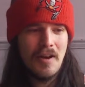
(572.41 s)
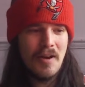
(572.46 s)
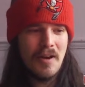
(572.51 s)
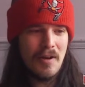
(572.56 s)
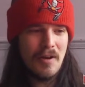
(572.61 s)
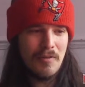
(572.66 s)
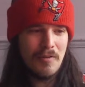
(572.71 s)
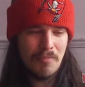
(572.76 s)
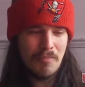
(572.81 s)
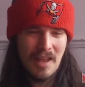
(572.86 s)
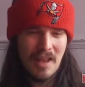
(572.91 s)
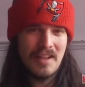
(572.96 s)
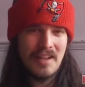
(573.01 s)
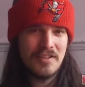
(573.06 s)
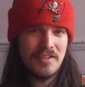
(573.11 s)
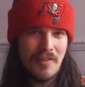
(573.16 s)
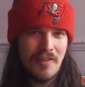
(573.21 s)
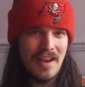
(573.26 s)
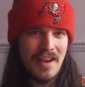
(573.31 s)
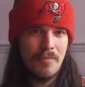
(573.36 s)
of players
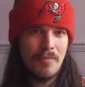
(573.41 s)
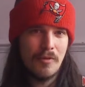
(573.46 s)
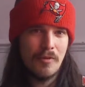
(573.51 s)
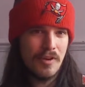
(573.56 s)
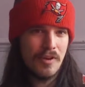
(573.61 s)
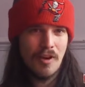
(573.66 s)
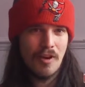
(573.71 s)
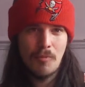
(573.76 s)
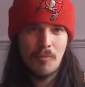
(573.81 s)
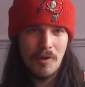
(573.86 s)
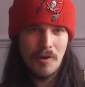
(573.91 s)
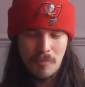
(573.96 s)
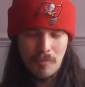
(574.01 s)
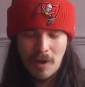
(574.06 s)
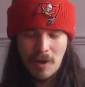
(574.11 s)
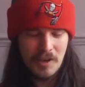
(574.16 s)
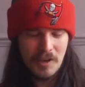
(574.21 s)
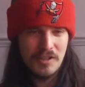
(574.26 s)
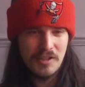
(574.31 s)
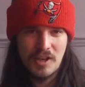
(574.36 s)
available and you're like, well,
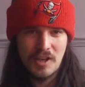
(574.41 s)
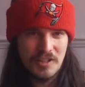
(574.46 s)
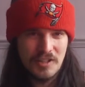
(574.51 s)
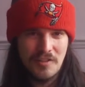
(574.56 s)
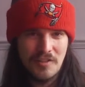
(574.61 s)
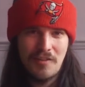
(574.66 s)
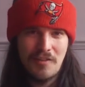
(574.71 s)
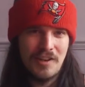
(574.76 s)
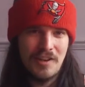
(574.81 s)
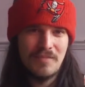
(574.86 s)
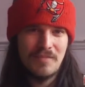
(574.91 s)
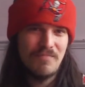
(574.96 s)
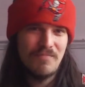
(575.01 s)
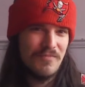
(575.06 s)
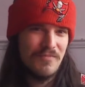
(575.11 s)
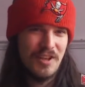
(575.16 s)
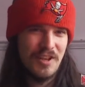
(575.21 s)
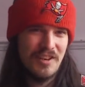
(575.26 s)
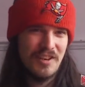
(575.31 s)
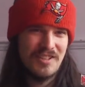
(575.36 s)
I can justify
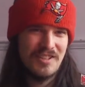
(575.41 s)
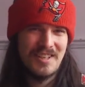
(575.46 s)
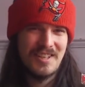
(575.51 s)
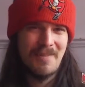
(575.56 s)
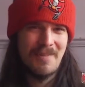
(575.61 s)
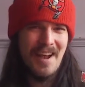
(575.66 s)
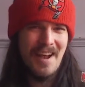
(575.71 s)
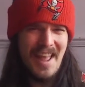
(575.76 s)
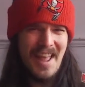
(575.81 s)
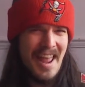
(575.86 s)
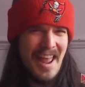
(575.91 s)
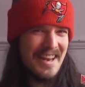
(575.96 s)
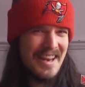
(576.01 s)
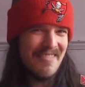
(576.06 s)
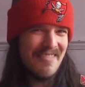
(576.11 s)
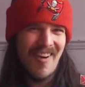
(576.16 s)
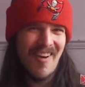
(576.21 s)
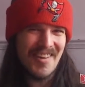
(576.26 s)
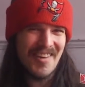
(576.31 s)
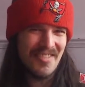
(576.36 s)
just about any
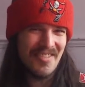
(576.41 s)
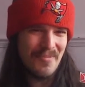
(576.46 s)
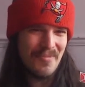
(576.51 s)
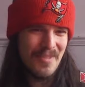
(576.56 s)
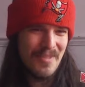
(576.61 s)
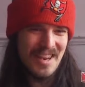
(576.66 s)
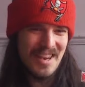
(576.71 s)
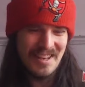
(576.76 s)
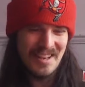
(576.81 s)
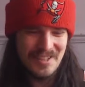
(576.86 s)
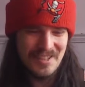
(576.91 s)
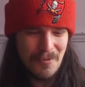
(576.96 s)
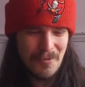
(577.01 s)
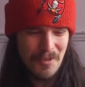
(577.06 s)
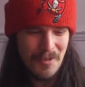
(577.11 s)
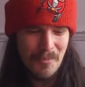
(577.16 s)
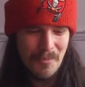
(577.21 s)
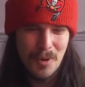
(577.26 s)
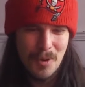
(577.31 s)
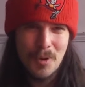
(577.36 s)
one of them near the top of
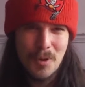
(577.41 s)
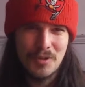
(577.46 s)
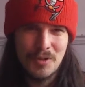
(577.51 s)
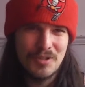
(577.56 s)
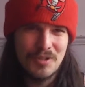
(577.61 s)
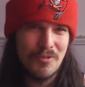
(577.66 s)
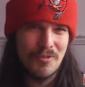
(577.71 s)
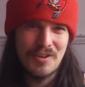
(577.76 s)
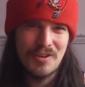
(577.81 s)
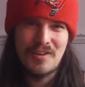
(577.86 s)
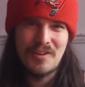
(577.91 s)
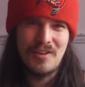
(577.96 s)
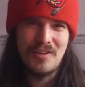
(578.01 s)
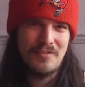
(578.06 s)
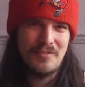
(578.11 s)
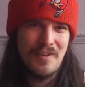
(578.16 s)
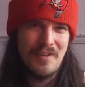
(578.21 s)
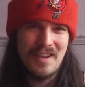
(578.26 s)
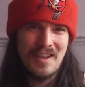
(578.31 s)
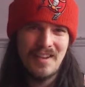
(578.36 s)
the board. So what do you guys
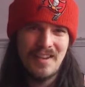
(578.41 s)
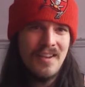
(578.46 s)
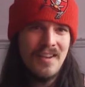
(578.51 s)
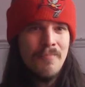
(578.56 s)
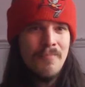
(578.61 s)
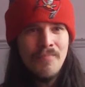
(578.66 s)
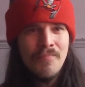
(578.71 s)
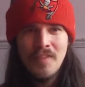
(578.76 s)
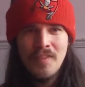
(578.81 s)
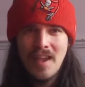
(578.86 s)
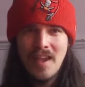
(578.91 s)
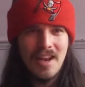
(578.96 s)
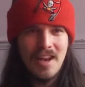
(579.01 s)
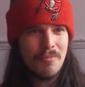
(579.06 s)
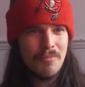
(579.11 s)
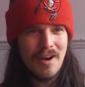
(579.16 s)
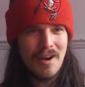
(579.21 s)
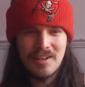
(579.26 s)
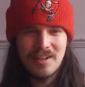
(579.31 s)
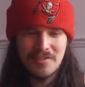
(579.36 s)
think? Any
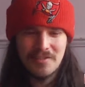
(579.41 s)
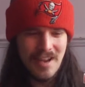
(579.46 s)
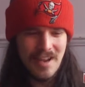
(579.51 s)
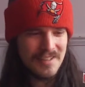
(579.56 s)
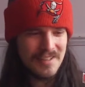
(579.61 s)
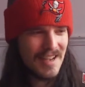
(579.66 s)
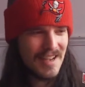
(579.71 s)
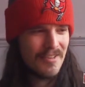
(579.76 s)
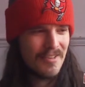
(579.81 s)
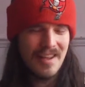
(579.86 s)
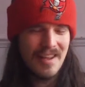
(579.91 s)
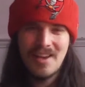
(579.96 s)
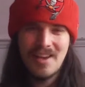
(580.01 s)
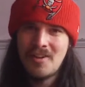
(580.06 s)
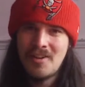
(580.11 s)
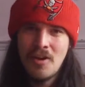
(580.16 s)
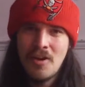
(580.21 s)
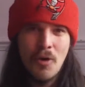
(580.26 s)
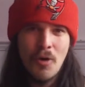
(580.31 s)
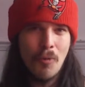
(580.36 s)
Browns fans out there?
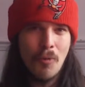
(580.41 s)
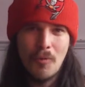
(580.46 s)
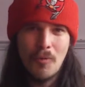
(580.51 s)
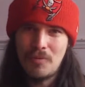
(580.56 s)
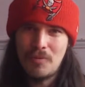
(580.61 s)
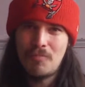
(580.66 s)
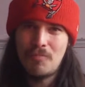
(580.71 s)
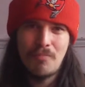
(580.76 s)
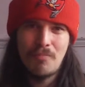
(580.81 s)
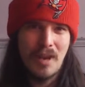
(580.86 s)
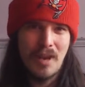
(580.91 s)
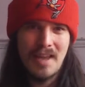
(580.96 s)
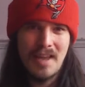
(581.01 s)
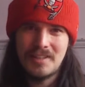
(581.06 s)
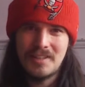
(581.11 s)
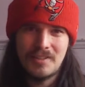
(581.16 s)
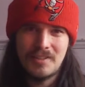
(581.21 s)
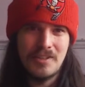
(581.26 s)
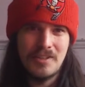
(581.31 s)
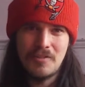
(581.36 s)
What
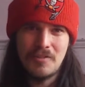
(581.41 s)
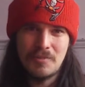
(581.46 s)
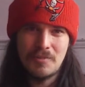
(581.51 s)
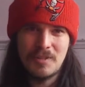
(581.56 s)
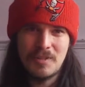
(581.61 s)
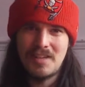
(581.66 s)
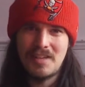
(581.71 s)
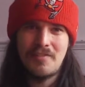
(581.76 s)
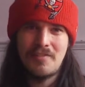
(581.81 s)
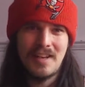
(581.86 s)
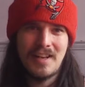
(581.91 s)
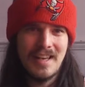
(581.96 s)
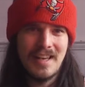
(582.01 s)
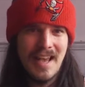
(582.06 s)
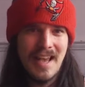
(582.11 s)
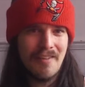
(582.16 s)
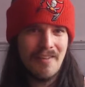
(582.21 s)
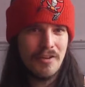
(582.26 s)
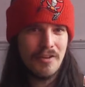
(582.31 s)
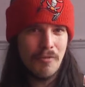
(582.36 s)
players do you specifically
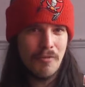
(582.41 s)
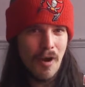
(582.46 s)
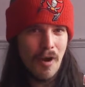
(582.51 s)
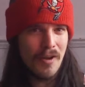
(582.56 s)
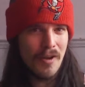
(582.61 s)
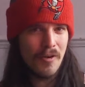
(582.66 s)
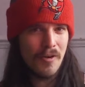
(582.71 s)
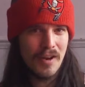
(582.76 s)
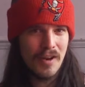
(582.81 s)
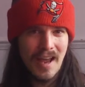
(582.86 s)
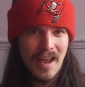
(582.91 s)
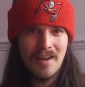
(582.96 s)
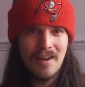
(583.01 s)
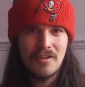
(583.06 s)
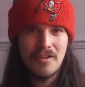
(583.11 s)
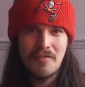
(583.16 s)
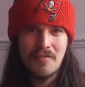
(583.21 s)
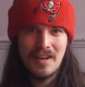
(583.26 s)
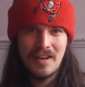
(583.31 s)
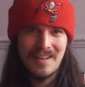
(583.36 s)
have your eye on, and how do
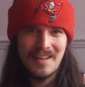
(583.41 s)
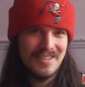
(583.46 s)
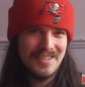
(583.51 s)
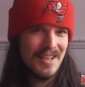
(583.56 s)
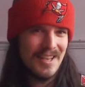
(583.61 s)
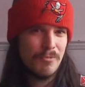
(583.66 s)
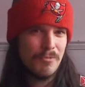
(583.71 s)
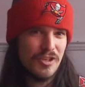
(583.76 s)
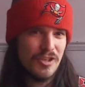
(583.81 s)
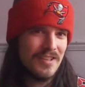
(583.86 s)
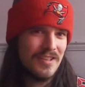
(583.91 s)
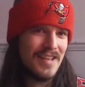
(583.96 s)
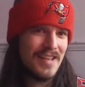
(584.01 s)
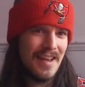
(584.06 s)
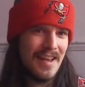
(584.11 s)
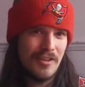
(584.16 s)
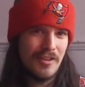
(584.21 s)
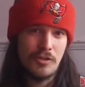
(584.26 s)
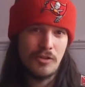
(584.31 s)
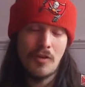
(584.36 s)
you think this team should
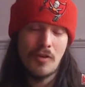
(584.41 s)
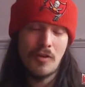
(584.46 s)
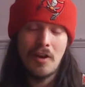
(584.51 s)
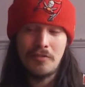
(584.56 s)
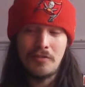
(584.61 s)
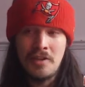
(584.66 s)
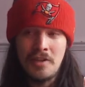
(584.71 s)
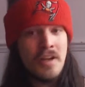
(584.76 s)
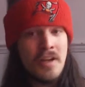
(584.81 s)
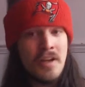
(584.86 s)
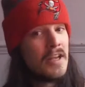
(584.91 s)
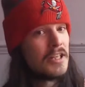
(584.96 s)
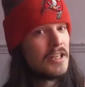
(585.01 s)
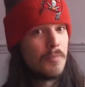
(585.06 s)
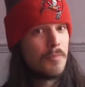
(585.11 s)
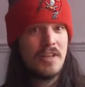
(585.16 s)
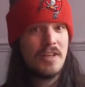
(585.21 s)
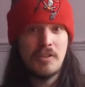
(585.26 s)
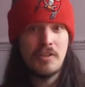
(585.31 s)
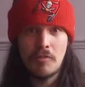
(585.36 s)
attack the draft,
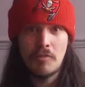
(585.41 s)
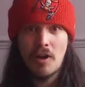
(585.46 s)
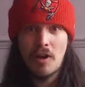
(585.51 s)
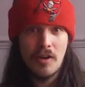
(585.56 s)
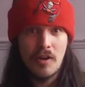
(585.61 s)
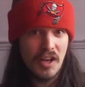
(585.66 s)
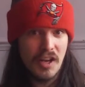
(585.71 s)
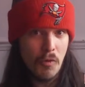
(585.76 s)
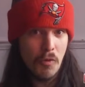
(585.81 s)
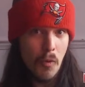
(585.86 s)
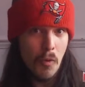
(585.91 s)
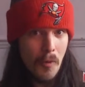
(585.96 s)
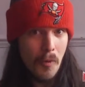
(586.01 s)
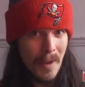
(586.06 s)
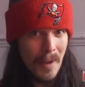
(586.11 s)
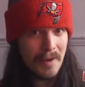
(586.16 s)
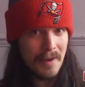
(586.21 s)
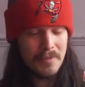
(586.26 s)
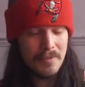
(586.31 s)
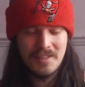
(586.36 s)
especially regarding the
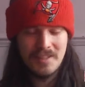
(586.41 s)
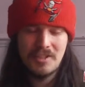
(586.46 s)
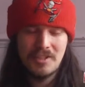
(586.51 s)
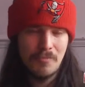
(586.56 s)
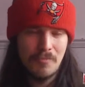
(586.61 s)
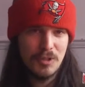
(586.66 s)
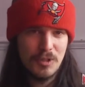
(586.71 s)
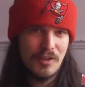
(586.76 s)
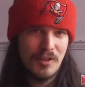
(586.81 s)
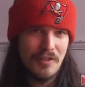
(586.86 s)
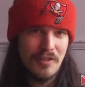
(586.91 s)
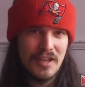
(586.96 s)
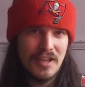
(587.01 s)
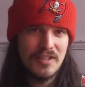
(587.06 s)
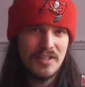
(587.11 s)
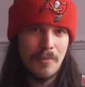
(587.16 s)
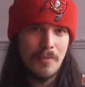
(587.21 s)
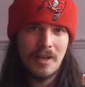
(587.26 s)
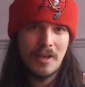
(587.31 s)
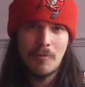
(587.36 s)
quarterback position, which I think is
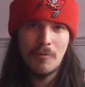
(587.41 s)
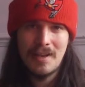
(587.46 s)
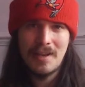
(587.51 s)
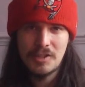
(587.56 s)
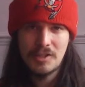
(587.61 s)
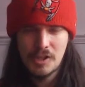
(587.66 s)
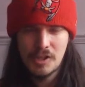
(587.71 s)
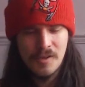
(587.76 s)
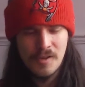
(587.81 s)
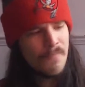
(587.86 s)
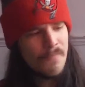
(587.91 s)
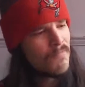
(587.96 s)
the big question?